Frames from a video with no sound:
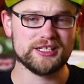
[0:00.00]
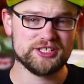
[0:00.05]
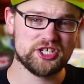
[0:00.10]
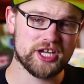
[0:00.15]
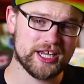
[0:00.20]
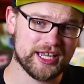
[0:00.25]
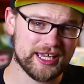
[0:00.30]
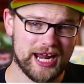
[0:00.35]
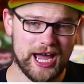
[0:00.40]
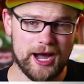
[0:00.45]

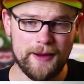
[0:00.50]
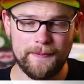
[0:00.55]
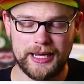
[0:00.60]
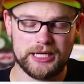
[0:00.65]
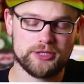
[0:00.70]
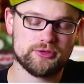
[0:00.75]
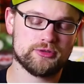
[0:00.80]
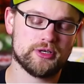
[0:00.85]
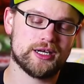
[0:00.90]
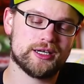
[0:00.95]
Check it out,
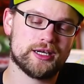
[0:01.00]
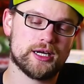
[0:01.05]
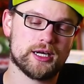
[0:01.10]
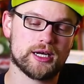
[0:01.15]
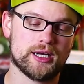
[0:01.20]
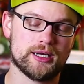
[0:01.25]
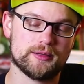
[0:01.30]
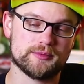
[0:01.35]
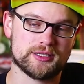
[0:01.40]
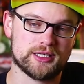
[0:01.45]

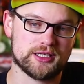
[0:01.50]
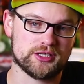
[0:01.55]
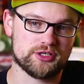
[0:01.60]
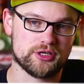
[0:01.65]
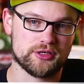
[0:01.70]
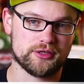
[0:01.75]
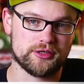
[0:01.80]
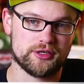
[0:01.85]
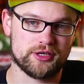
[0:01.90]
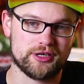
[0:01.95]

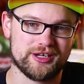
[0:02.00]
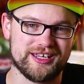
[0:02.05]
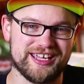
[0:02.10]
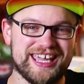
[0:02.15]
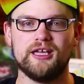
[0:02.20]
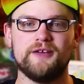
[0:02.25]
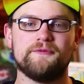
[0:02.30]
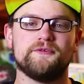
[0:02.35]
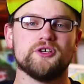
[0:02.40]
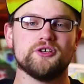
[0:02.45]

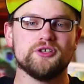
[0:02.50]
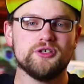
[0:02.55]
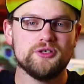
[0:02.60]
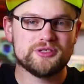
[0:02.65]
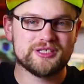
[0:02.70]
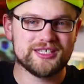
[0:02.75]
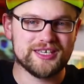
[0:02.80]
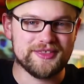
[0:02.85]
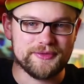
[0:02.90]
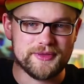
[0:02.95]
patreon.com/generallynerdy. If you're
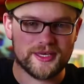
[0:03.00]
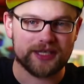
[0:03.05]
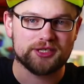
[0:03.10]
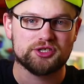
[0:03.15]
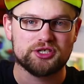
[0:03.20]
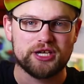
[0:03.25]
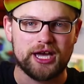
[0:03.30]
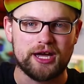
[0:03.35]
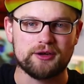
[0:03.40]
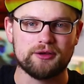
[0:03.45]
new to
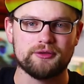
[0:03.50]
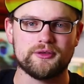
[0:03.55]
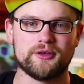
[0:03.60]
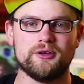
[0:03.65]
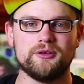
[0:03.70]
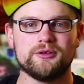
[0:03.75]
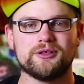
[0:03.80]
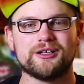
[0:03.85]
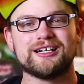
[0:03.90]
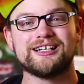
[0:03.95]
this channel, though,